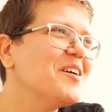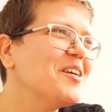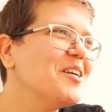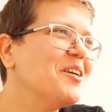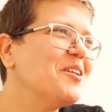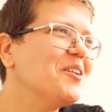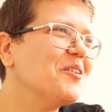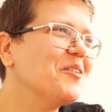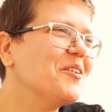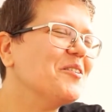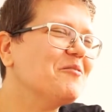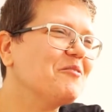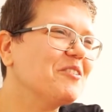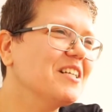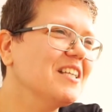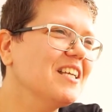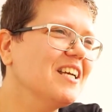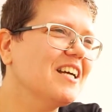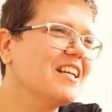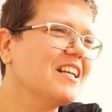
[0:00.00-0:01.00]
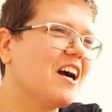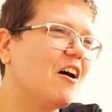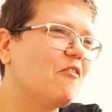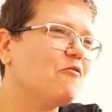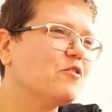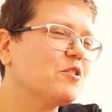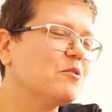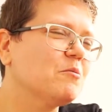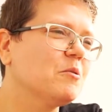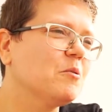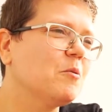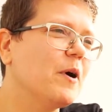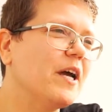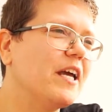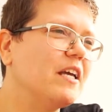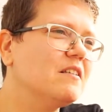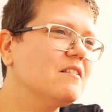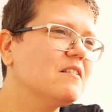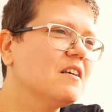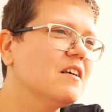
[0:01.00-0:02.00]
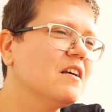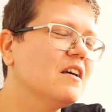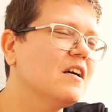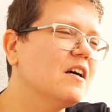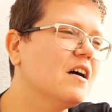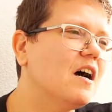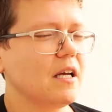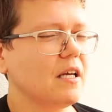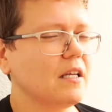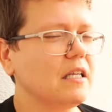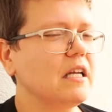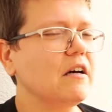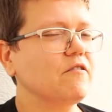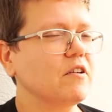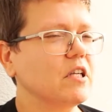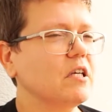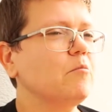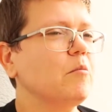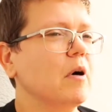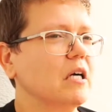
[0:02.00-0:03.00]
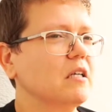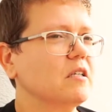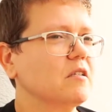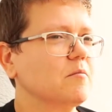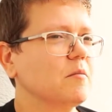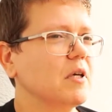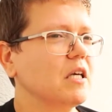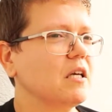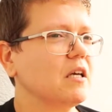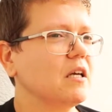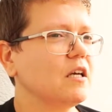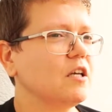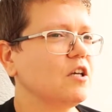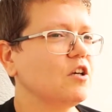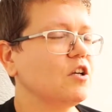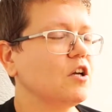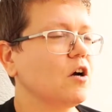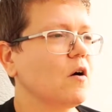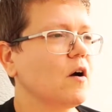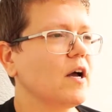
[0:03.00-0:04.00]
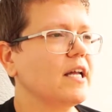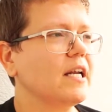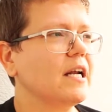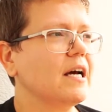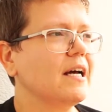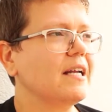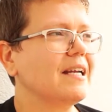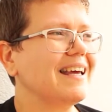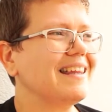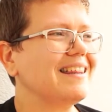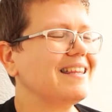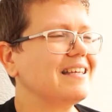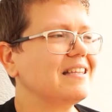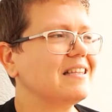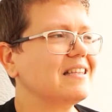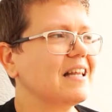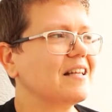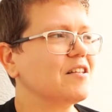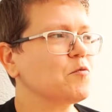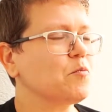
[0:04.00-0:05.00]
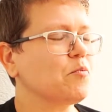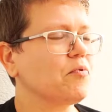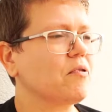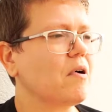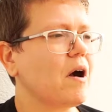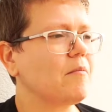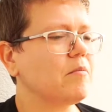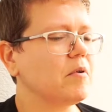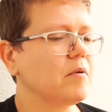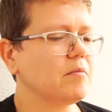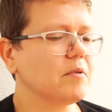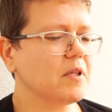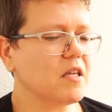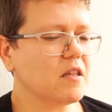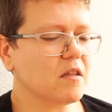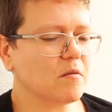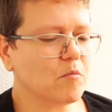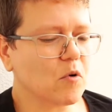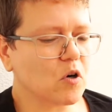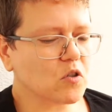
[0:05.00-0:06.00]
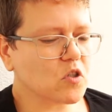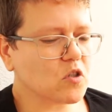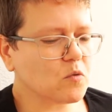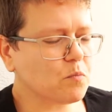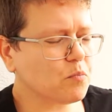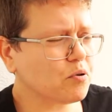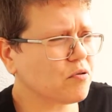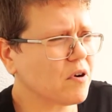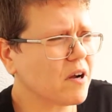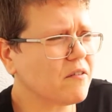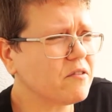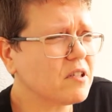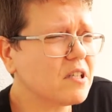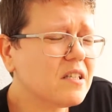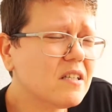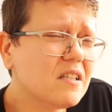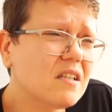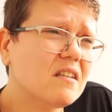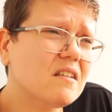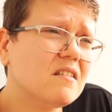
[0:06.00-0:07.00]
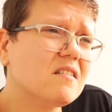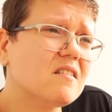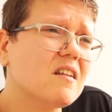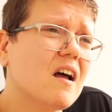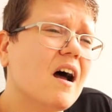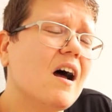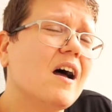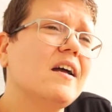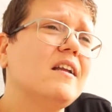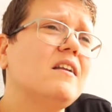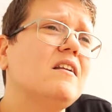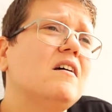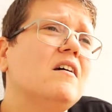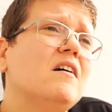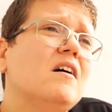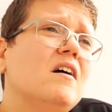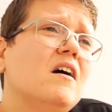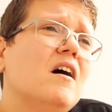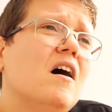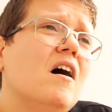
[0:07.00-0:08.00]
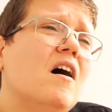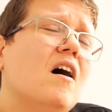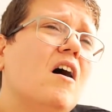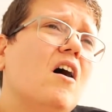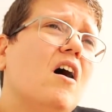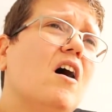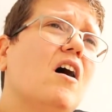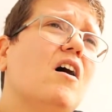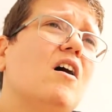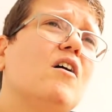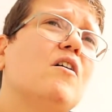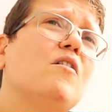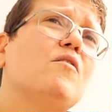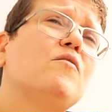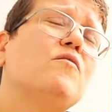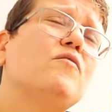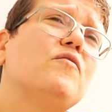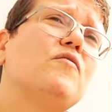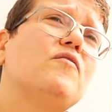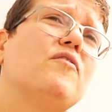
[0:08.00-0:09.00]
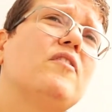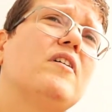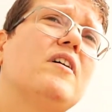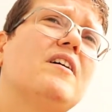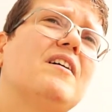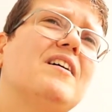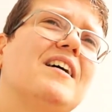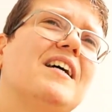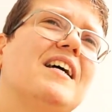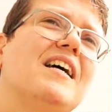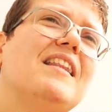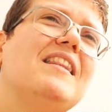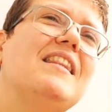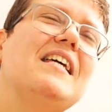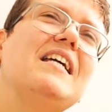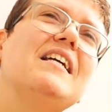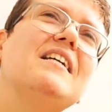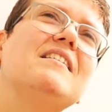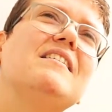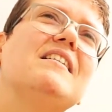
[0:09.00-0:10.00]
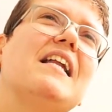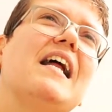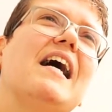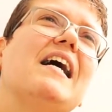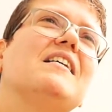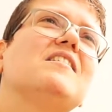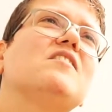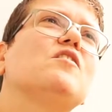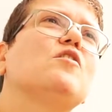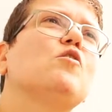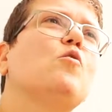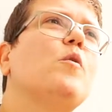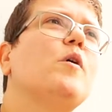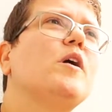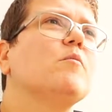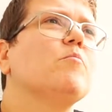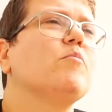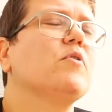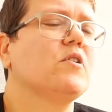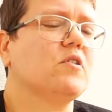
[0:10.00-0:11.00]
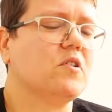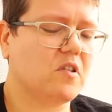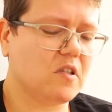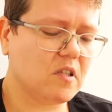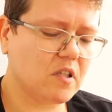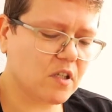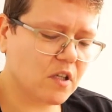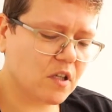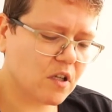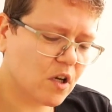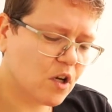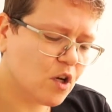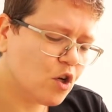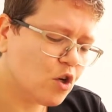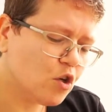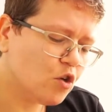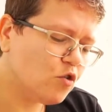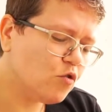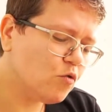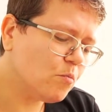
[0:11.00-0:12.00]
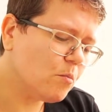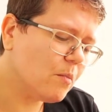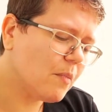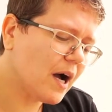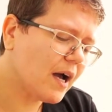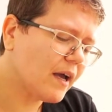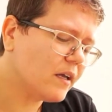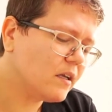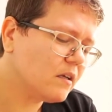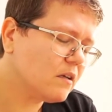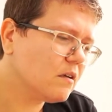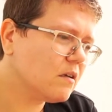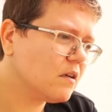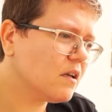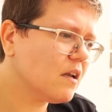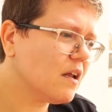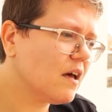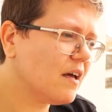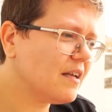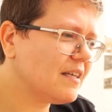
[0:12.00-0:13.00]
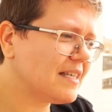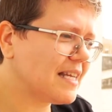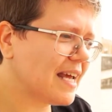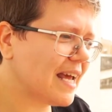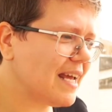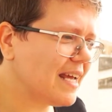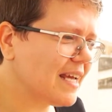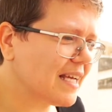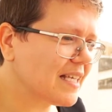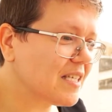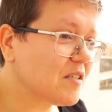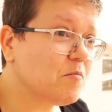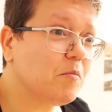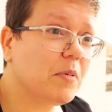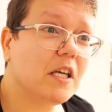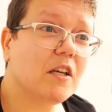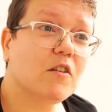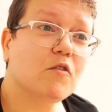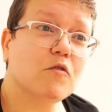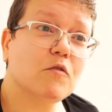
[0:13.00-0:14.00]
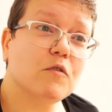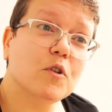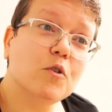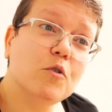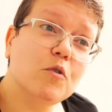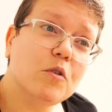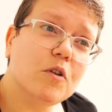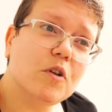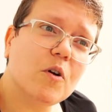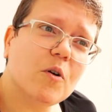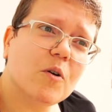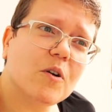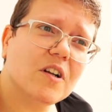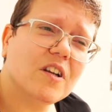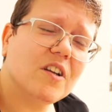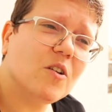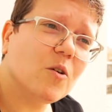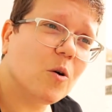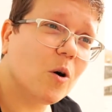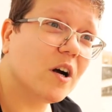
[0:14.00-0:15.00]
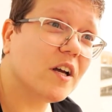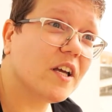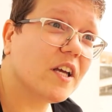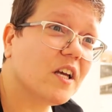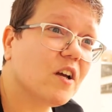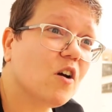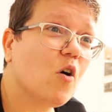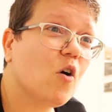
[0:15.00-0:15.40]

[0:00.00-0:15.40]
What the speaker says: you know, in really uncomfortable ways. It definitely bugs me, you know. And I think that's probably the most prevalent sign of things that as a queer person you might take as being rude or annoying,